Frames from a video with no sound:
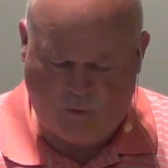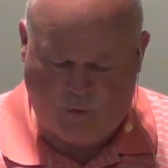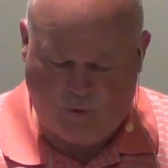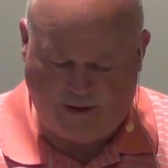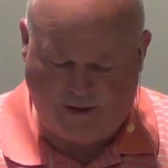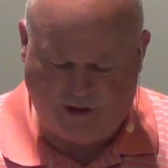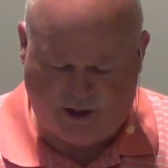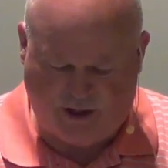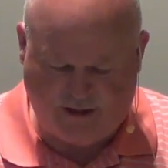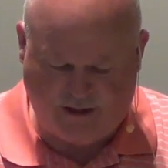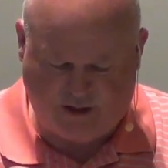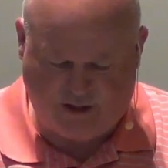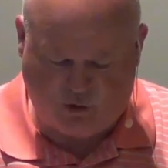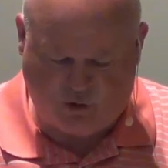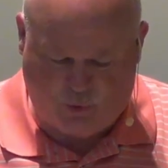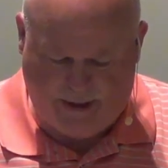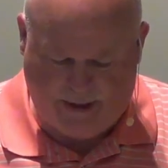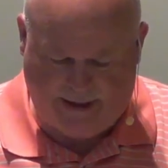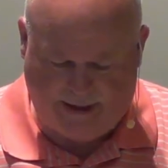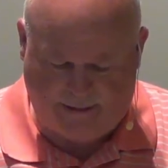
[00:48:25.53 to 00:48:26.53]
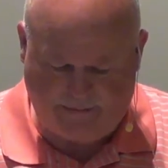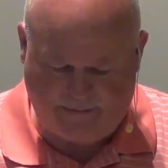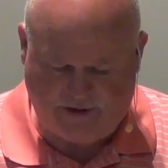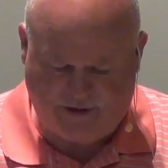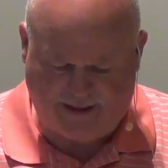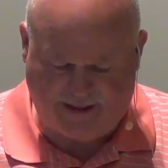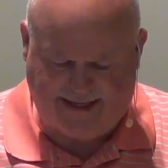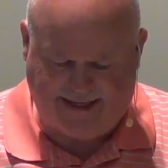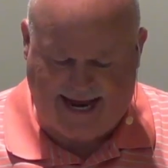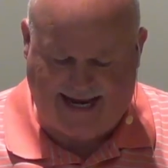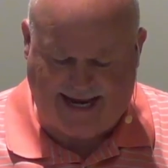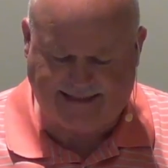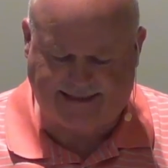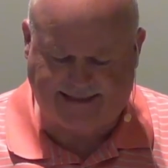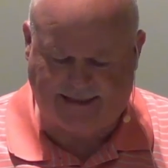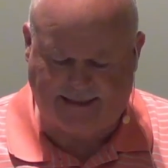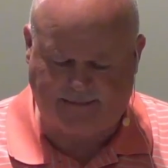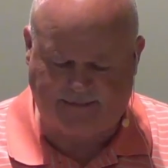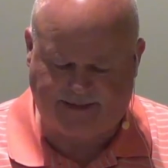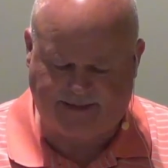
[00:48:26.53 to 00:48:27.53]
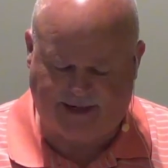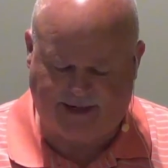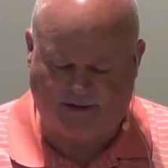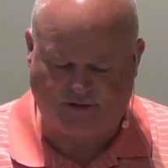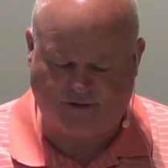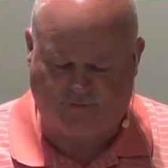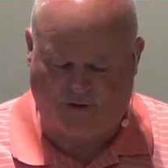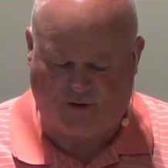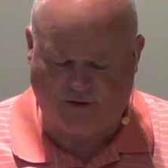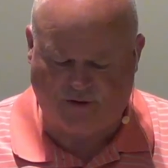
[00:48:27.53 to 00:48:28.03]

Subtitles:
which could swim should cast themselves